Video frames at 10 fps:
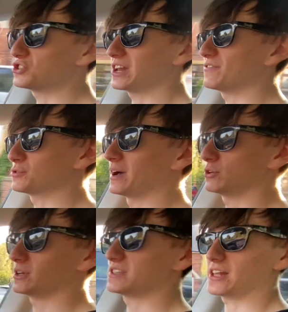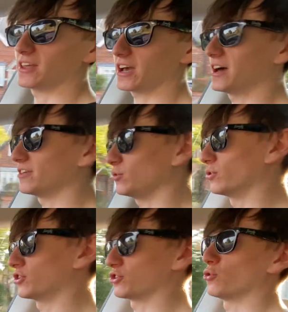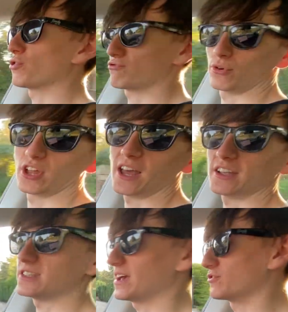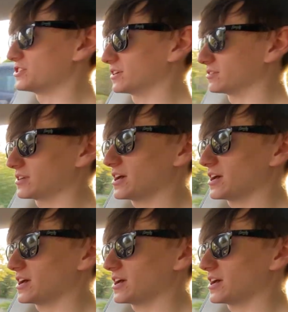you still have to manually tell the car that you want to go through the lights every single